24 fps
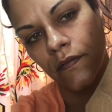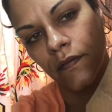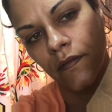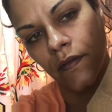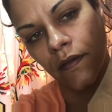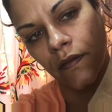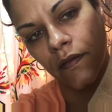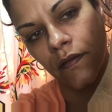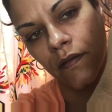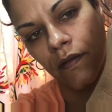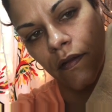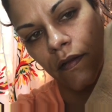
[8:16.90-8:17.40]

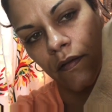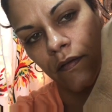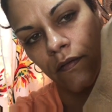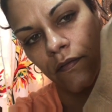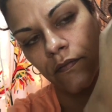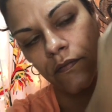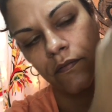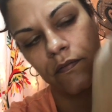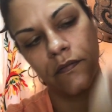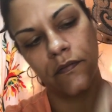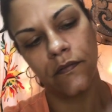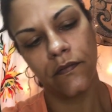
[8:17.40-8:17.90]
There you
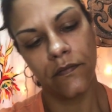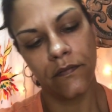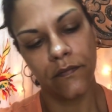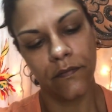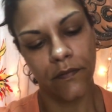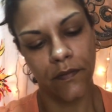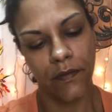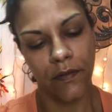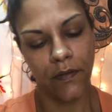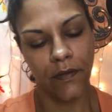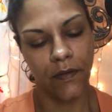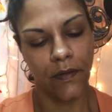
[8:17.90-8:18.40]
go.
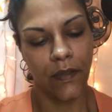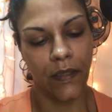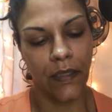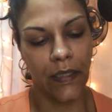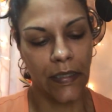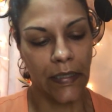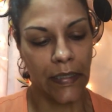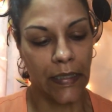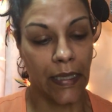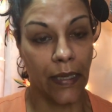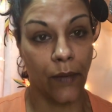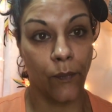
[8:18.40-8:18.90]

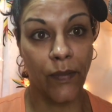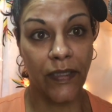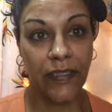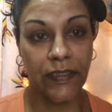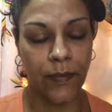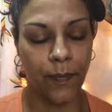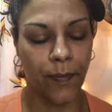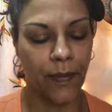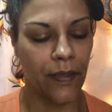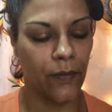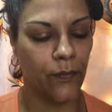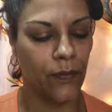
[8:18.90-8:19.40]
Can't wait
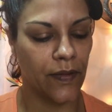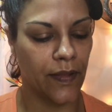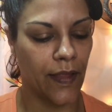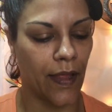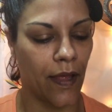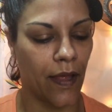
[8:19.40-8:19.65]
to play with